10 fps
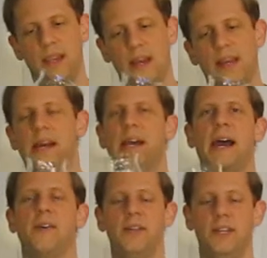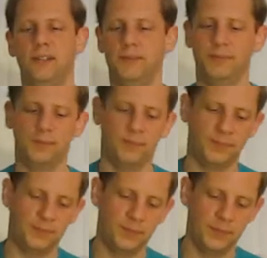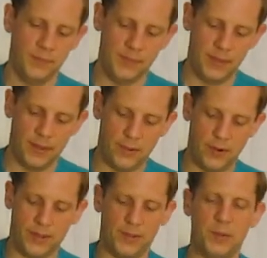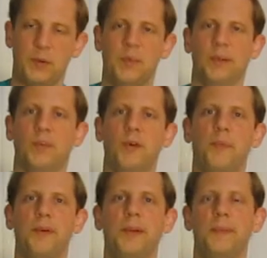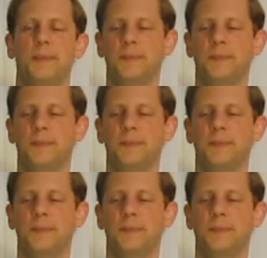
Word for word: any kind of outing or I thought it would be appropriate.